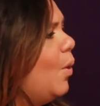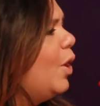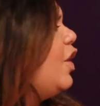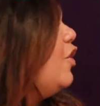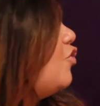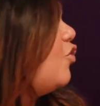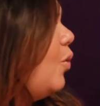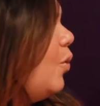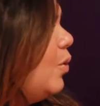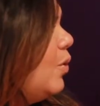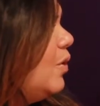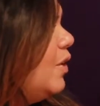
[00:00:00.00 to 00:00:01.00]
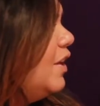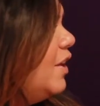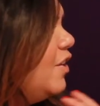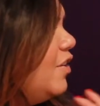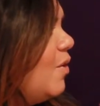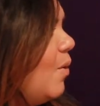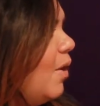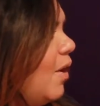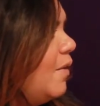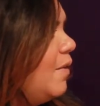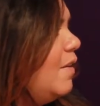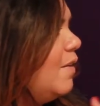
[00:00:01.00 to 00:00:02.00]
or control
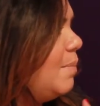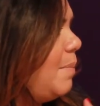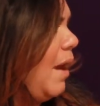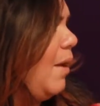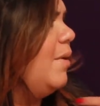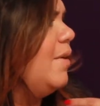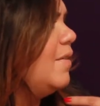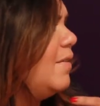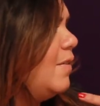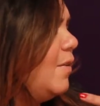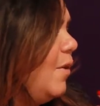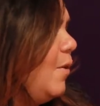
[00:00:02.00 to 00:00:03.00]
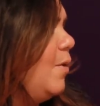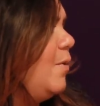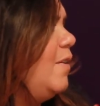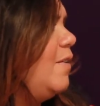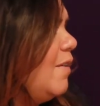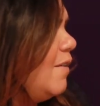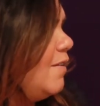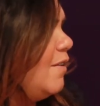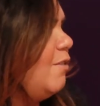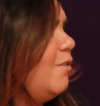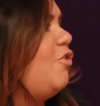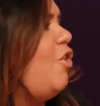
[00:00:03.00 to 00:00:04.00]
these powers or this
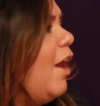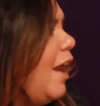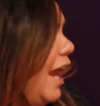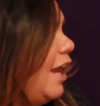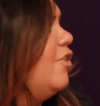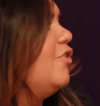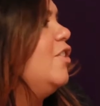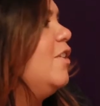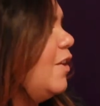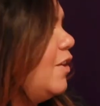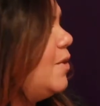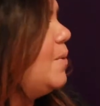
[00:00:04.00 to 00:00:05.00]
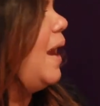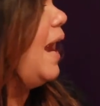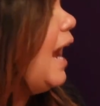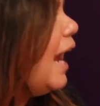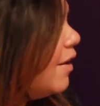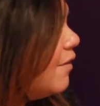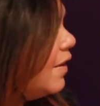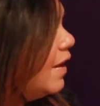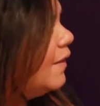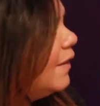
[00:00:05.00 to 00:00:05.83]
strong energy that you have?